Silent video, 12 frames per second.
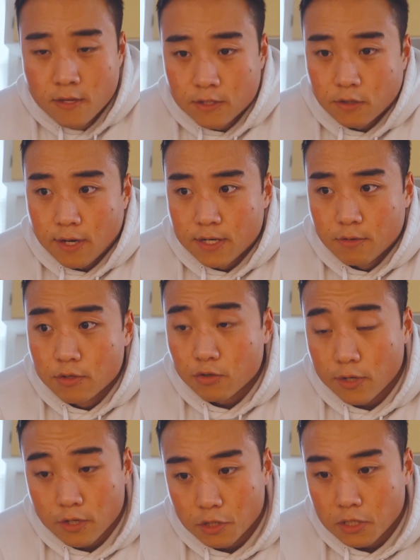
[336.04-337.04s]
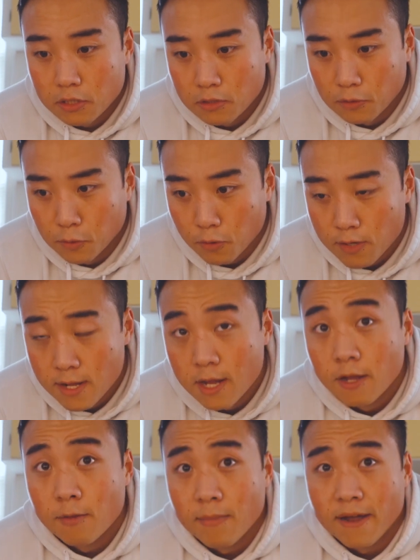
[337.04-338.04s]
So I do enjoy cooking too.
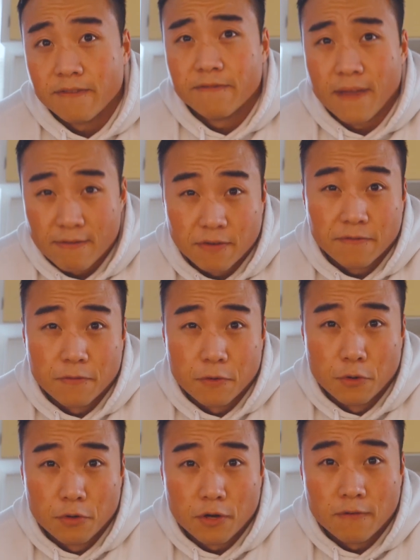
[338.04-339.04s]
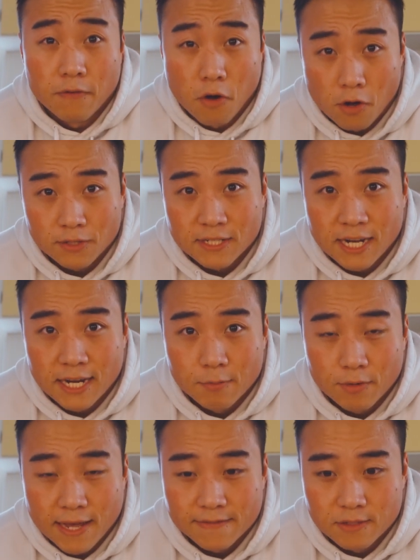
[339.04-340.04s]
My favorite food of all time
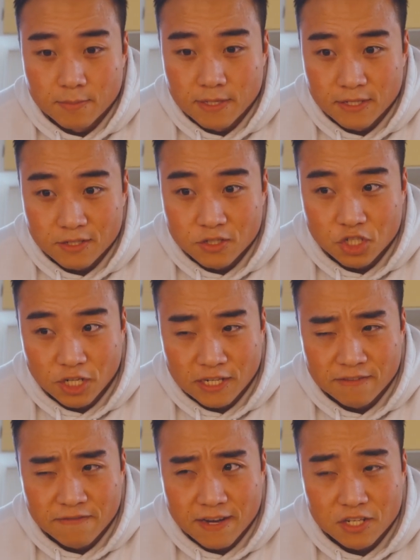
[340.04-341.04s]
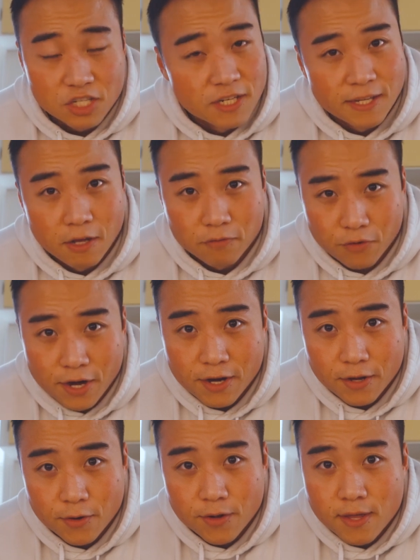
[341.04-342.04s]
would have to be chicken fettuccine
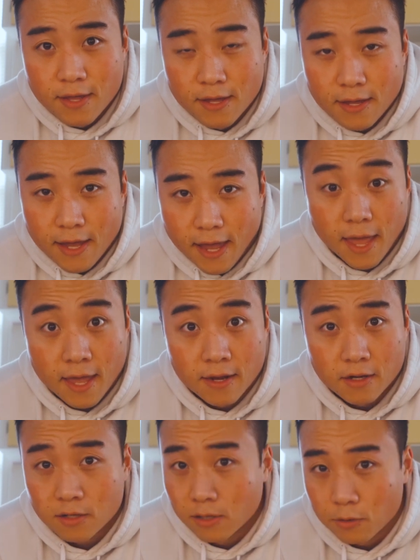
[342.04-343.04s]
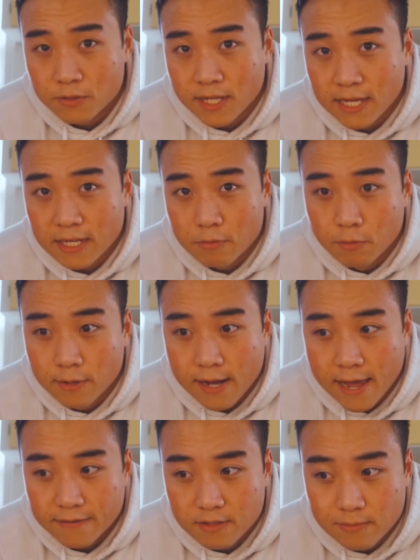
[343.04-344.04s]
Alfredo, and a close second would
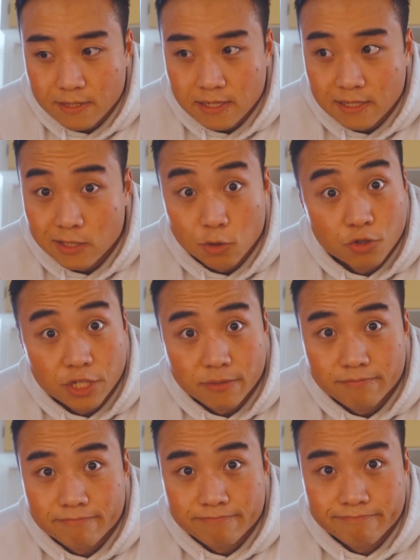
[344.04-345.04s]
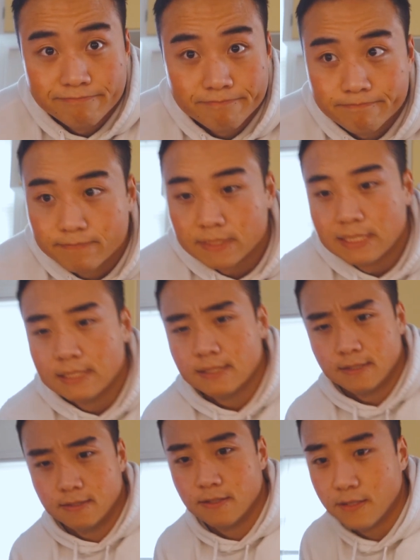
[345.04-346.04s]
have to be sushi.
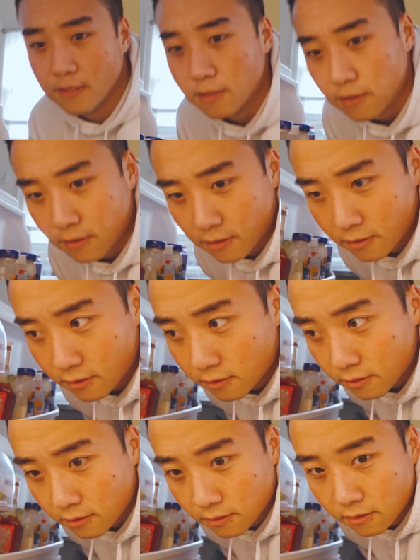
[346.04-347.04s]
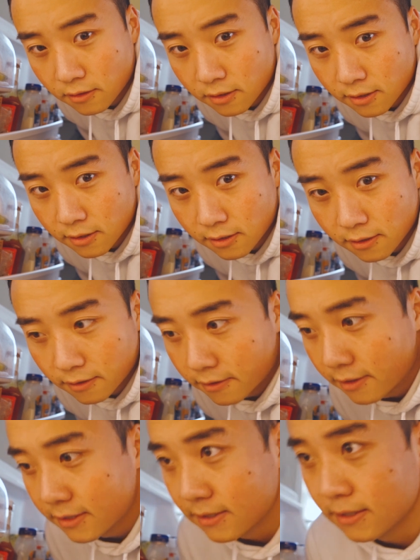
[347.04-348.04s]
Let's see here.
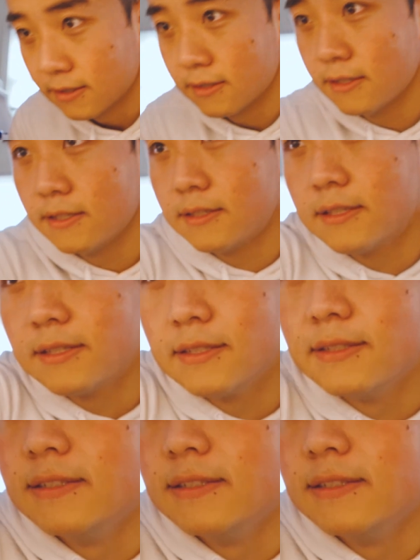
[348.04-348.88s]
Let's get this.